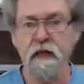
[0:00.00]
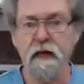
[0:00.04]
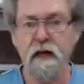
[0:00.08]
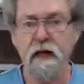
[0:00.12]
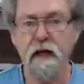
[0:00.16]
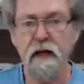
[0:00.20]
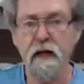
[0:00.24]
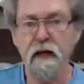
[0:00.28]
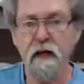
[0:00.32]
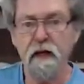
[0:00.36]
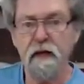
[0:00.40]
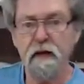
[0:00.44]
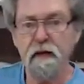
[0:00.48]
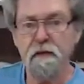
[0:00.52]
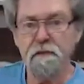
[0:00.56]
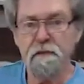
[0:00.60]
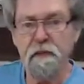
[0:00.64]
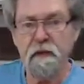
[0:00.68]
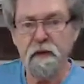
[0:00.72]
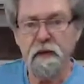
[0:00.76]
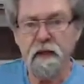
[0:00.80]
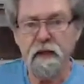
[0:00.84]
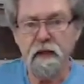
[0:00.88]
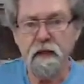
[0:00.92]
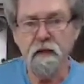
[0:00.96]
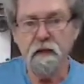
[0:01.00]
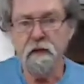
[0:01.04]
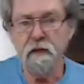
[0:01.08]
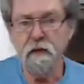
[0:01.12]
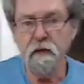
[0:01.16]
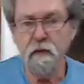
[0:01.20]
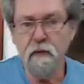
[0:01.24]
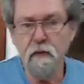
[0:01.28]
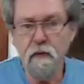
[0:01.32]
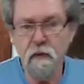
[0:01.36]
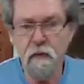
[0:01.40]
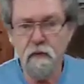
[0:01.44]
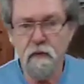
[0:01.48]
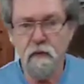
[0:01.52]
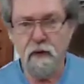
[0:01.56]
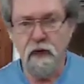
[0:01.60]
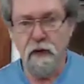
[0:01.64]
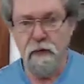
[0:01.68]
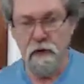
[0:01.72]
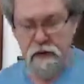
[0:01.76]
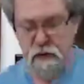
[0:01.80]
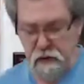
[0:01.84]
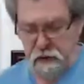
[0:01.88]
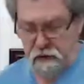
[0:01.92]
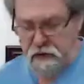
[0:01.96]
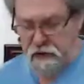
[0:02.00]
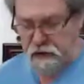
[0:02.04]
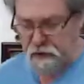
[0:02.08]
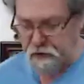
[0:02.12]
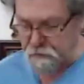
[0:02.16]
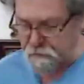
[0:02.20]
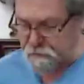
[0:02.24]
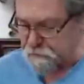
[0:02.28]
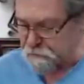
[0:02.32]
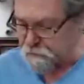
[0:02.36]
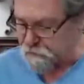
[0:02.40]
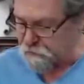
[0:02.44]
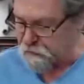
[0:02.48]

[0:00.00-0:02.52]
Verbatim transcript: Uh, what do we got here?